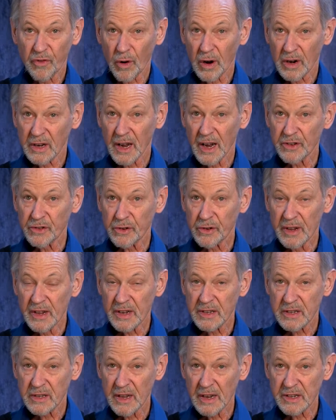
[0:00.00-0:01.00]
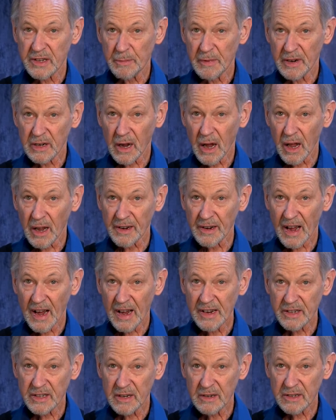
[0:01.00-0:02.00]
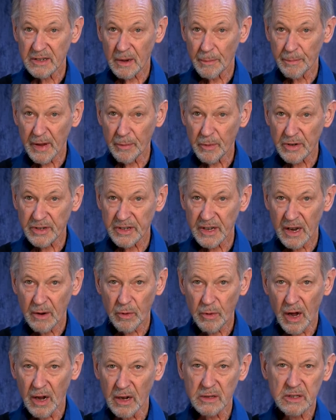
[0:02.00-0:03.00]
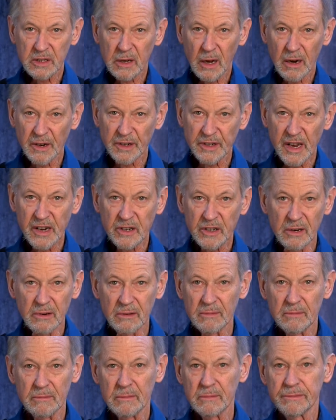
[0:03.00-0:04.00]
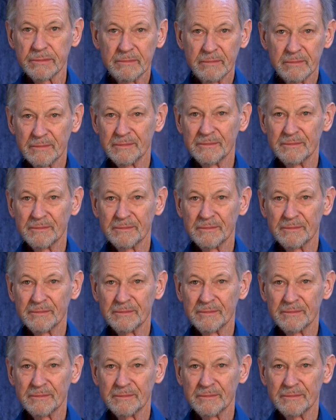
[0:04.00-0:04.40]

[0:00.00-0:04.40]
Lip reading: you go to a foreign country that's been colonized, and some people say, well, it's colonization.